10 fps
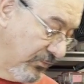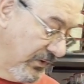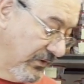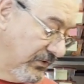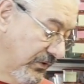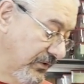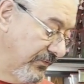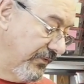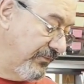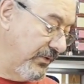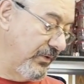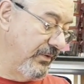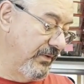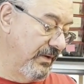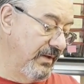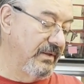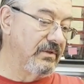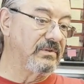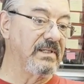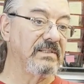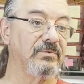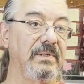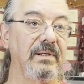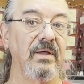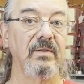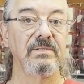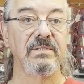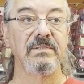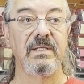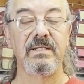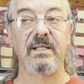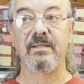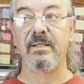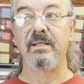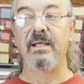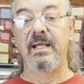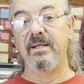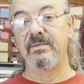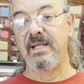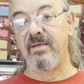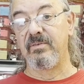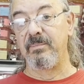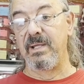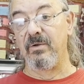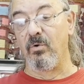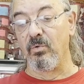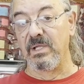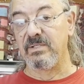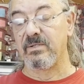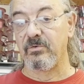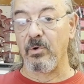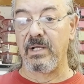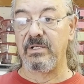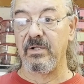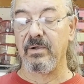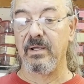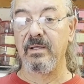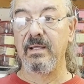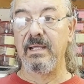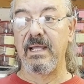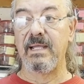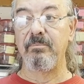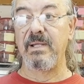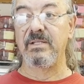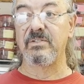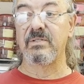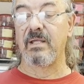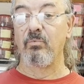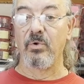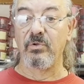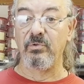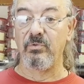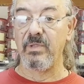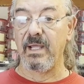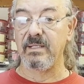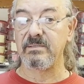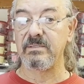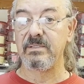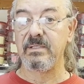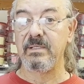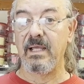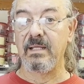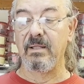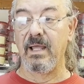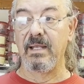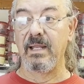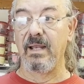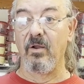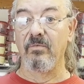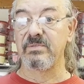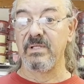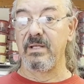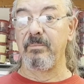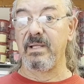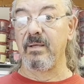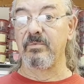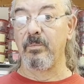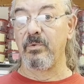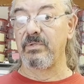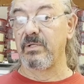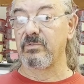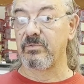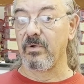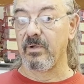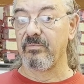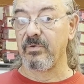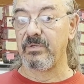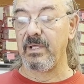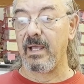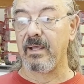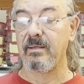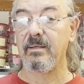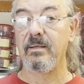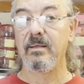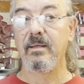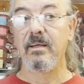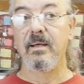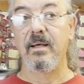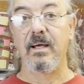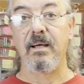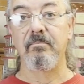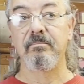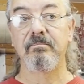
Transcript: when they're searching for food, their sensory analysis, it doesn't have to meet a whole list of criteria. It can meet just like one or two things, and then all of a sudden it becomes a potential target for attack. I